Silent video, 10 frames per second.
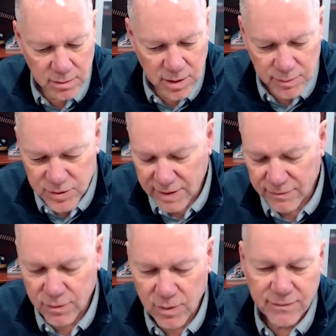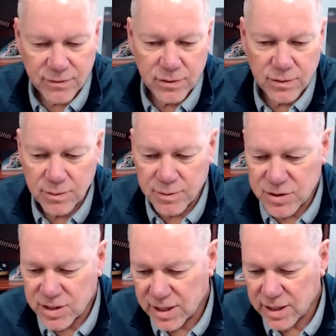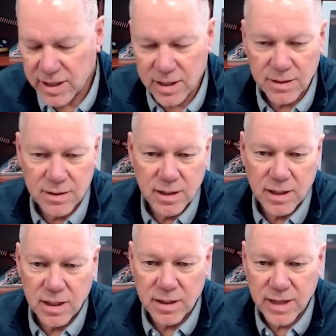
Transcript: M7 rifle, the machine gun, the